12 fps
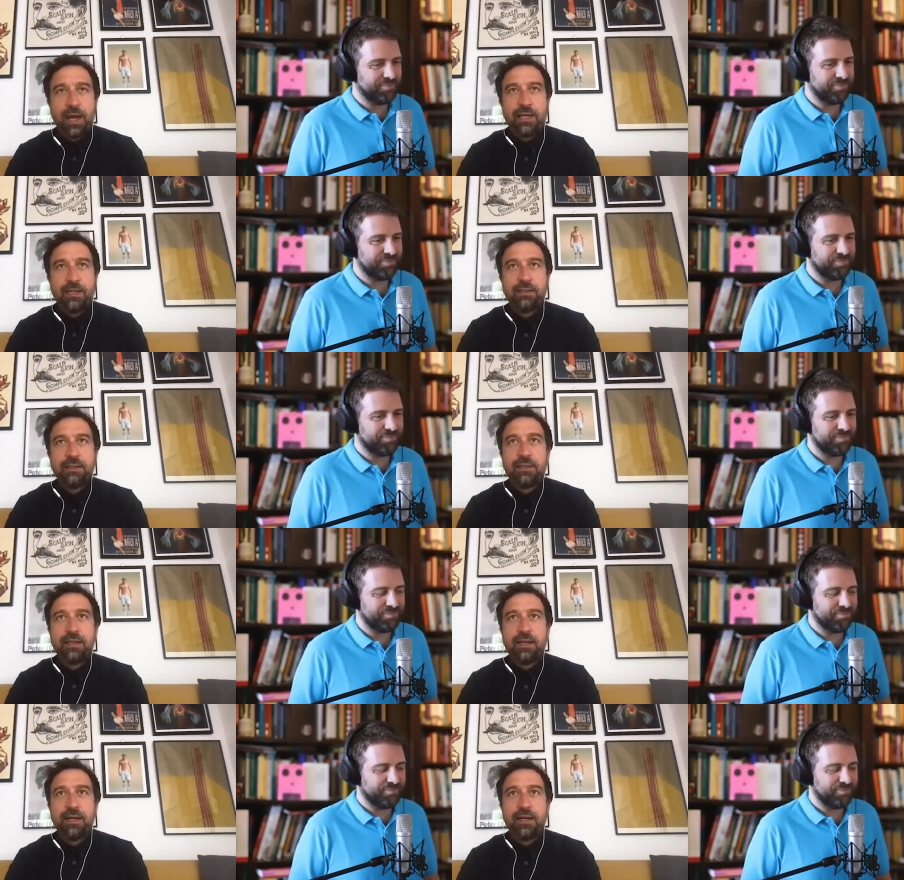
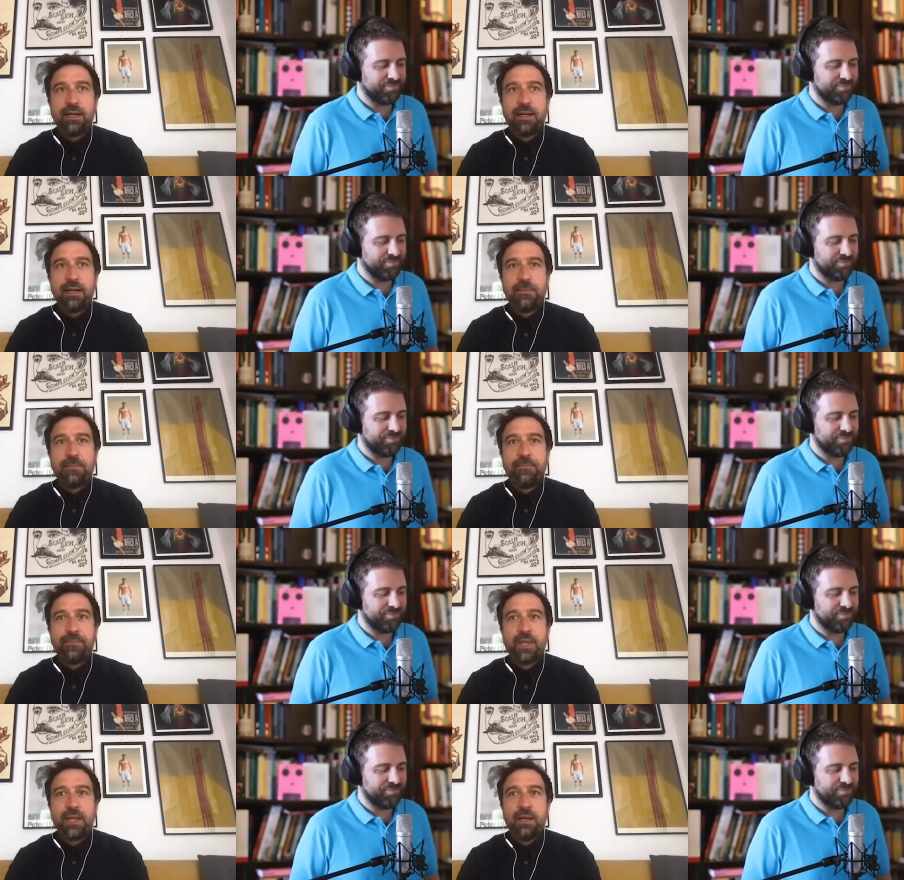Speaker 1: And
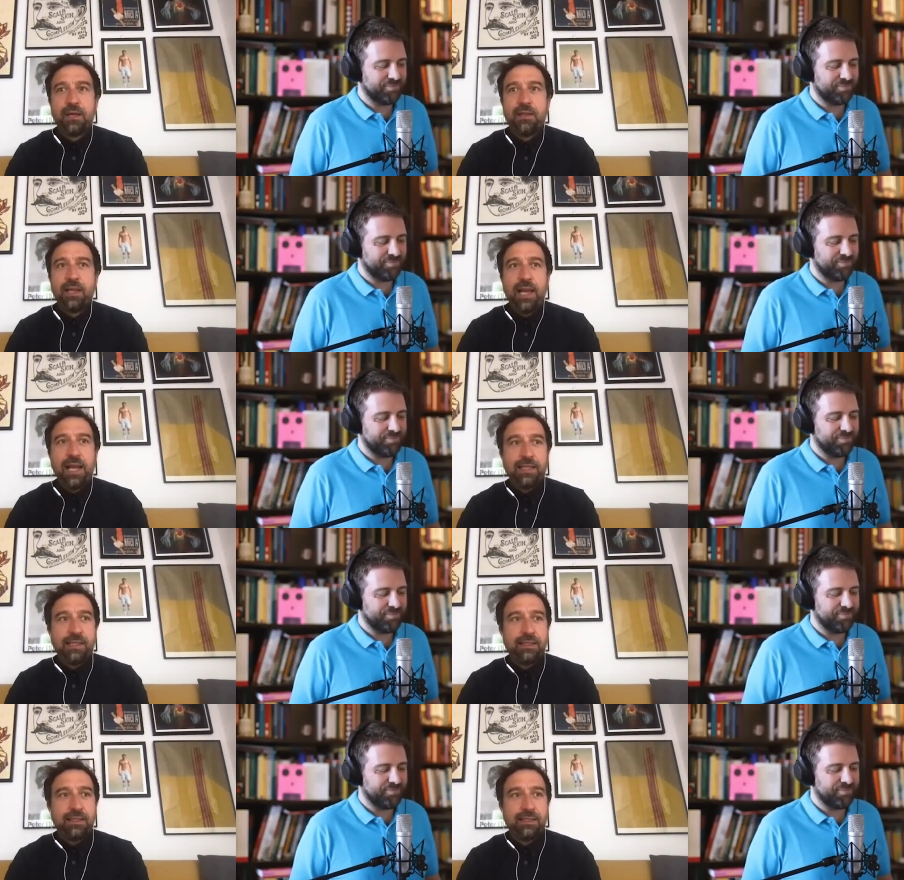um, the
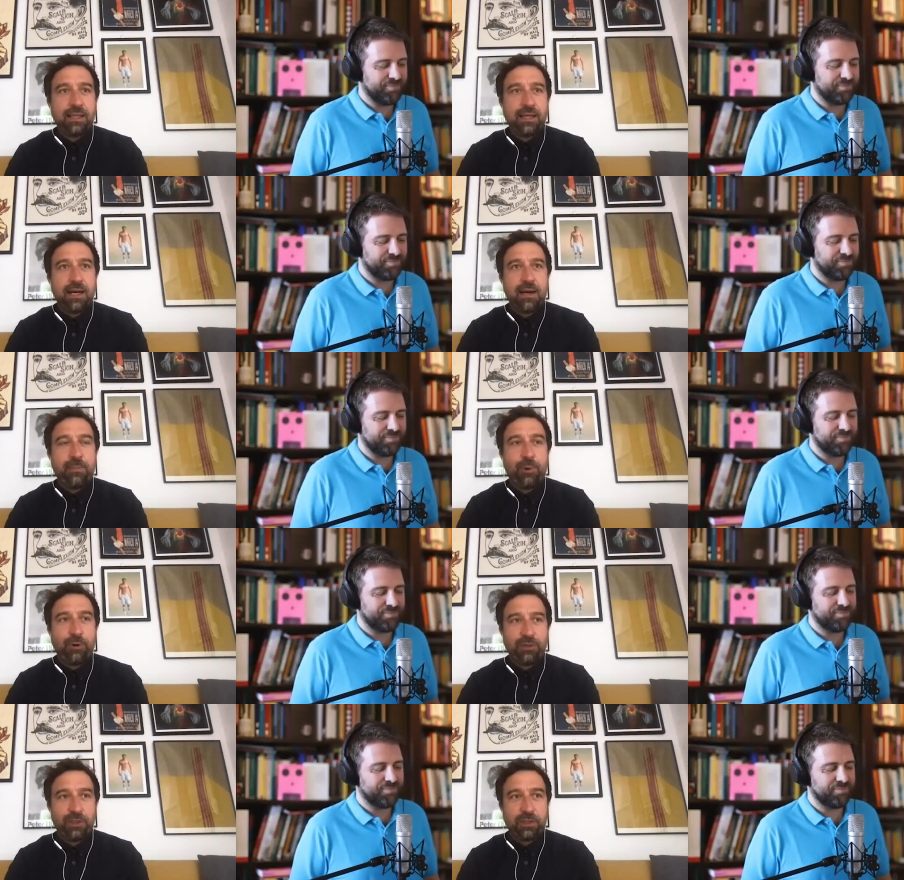latest uh,
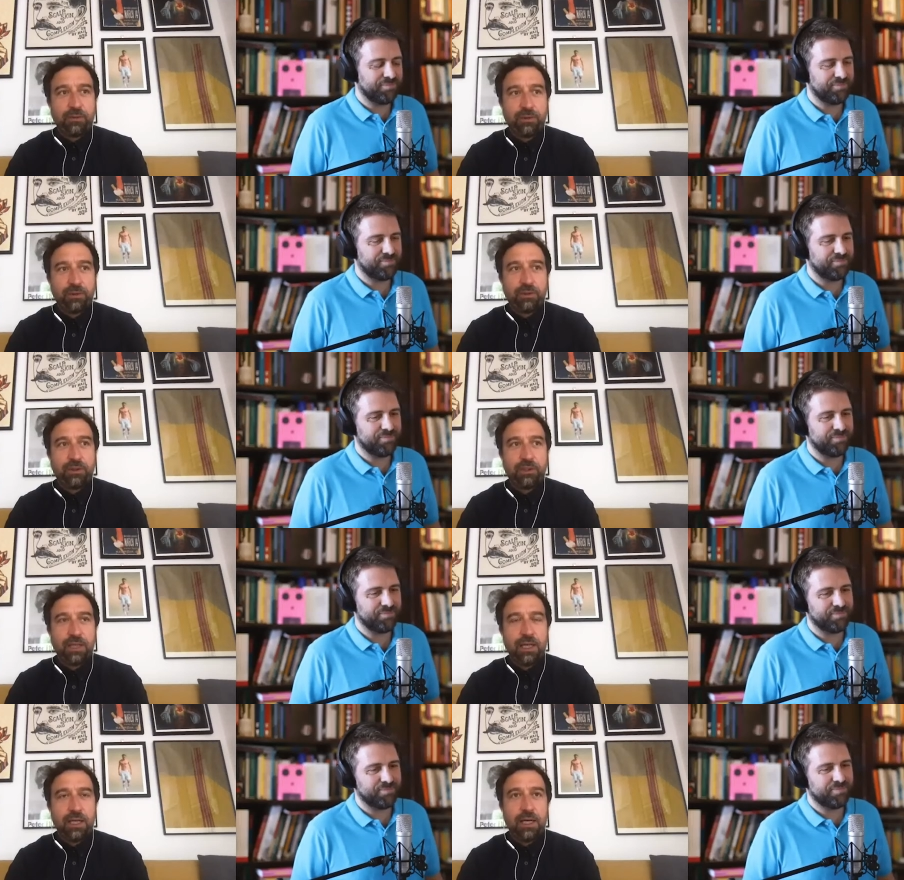project
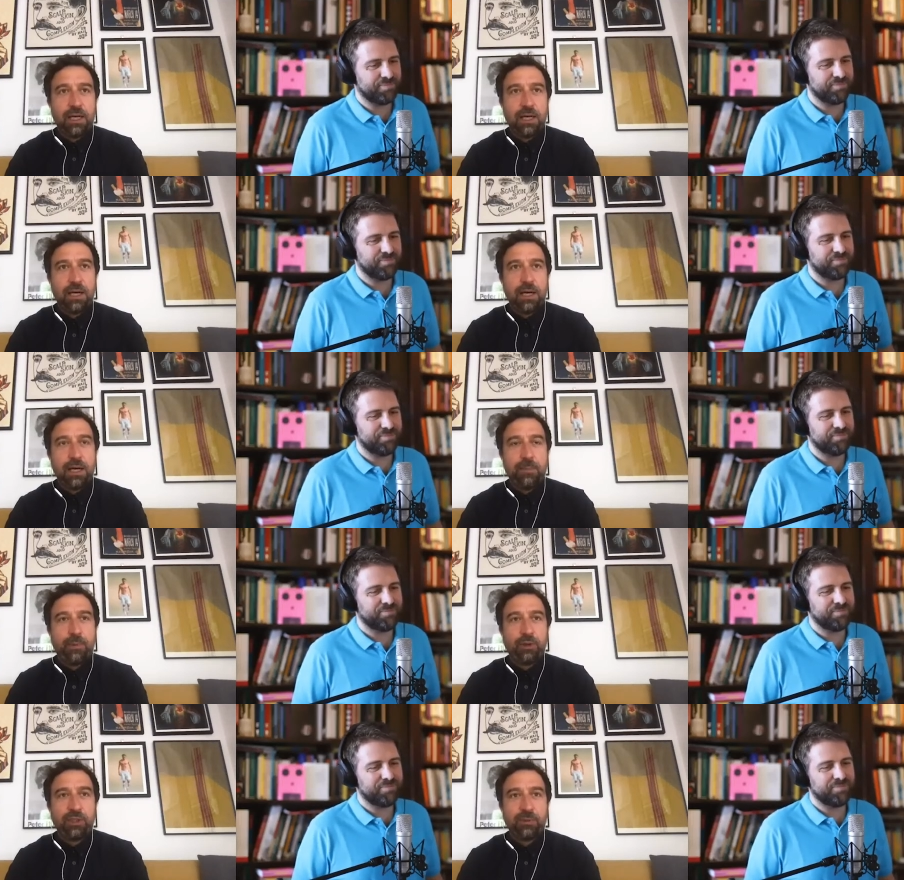was uh, a
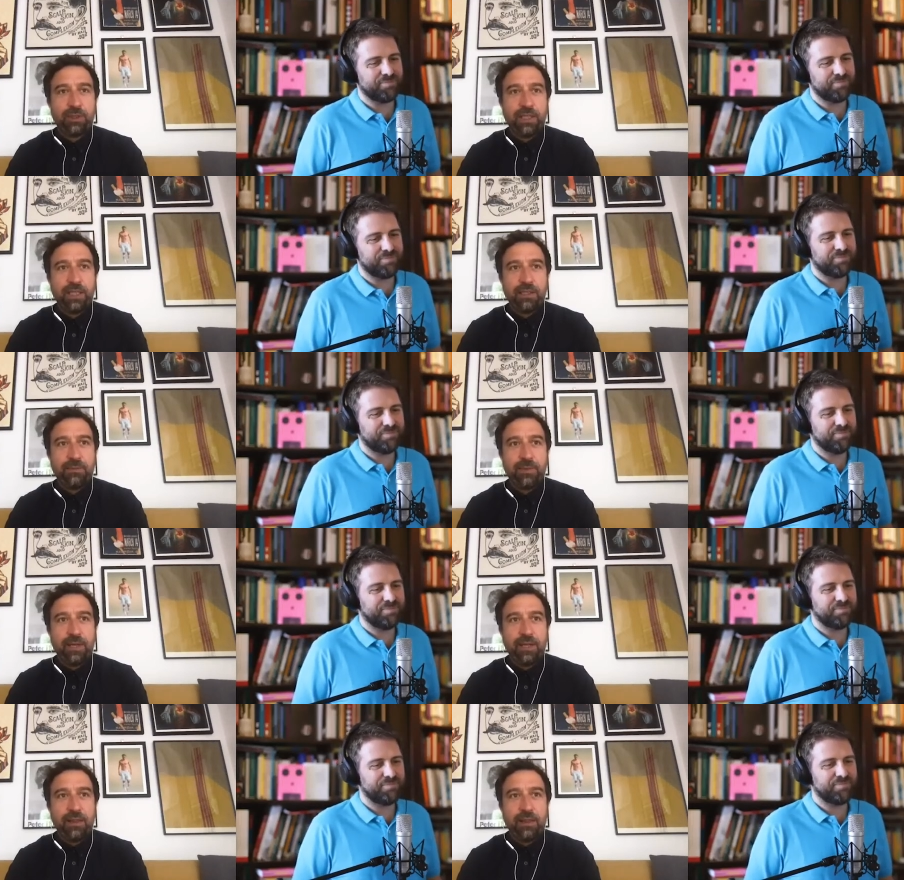project we did
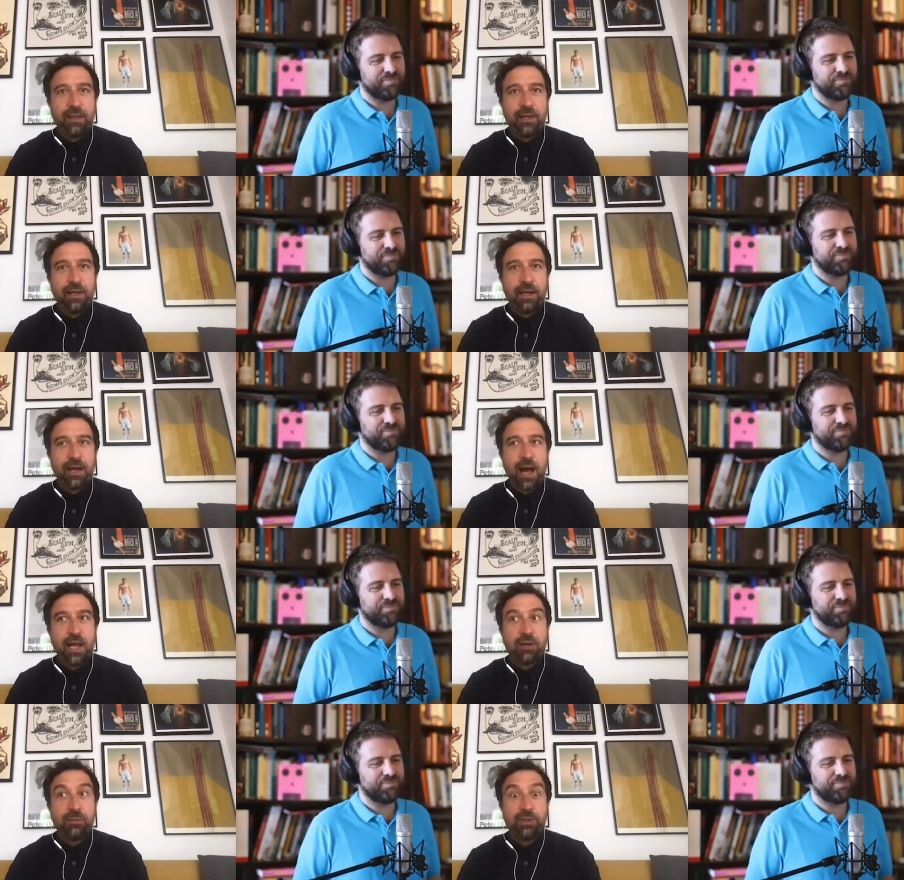with the
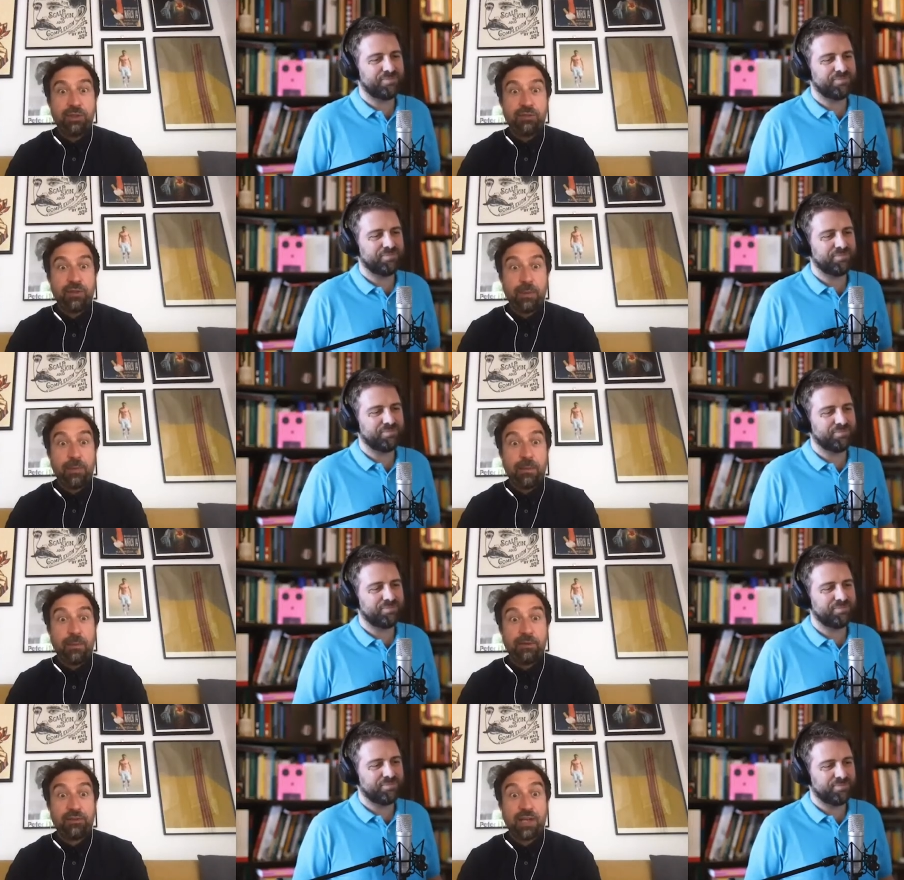High Commission of the
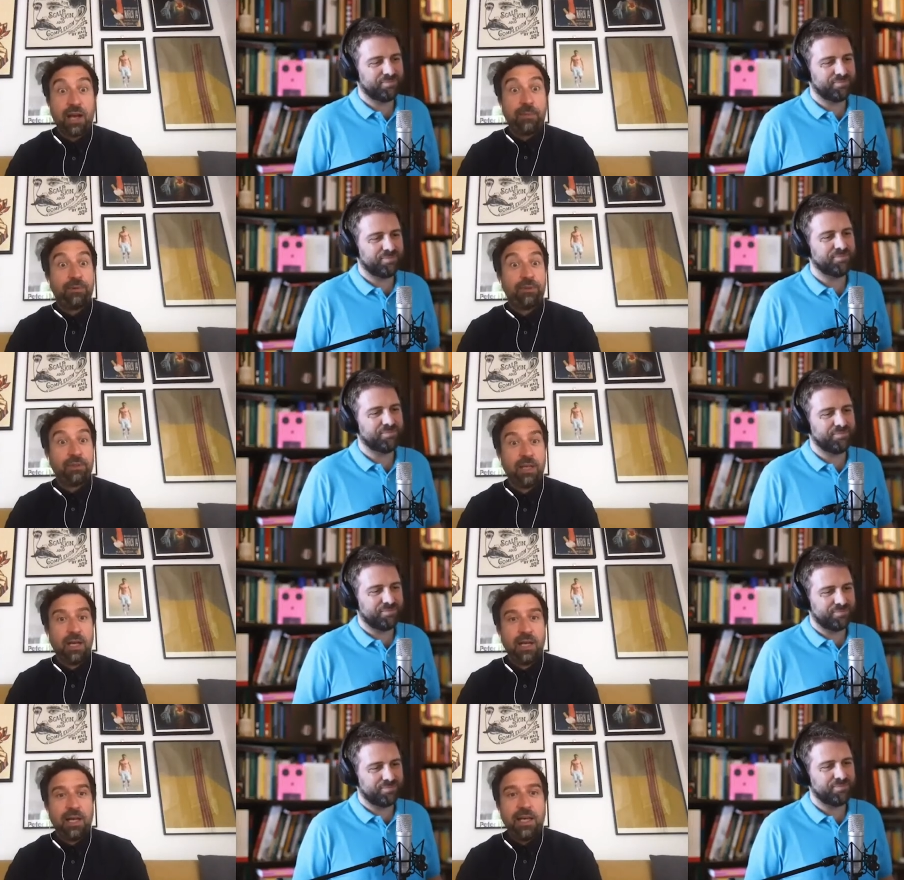Republic of Cyprus